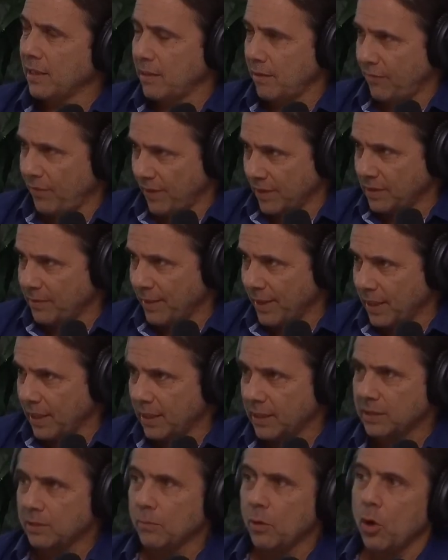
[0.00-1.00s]
defense
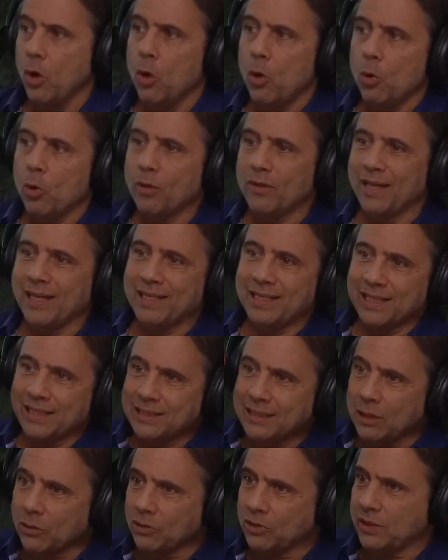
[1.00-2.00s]
mechanism, or they
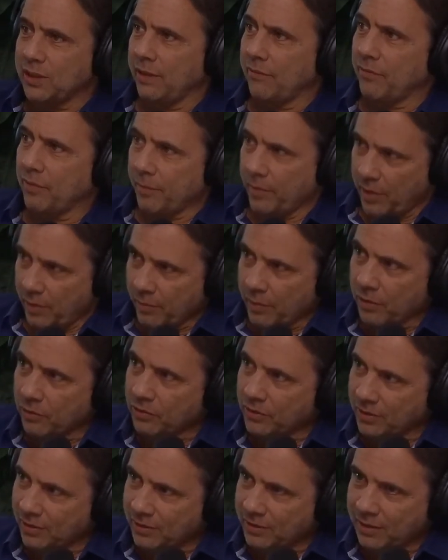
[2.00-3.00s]
dissociate from their
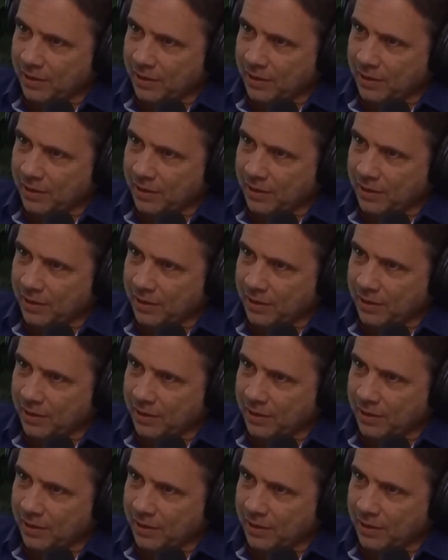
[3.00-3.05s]
emotions.